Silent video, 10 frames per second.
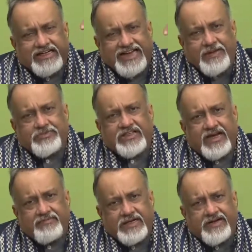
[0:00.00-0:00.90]
types
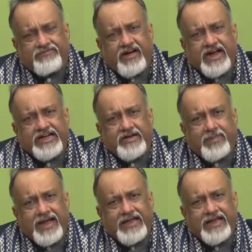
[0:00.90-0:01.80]
can be defined
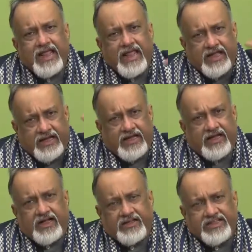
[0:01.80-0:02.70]
by
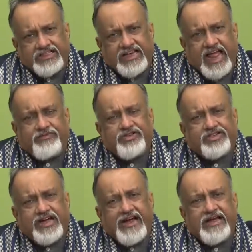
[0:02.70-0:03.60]
this
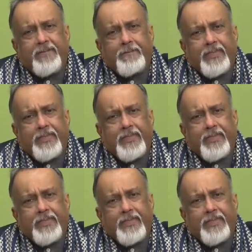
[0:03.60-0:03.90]
lifestyle.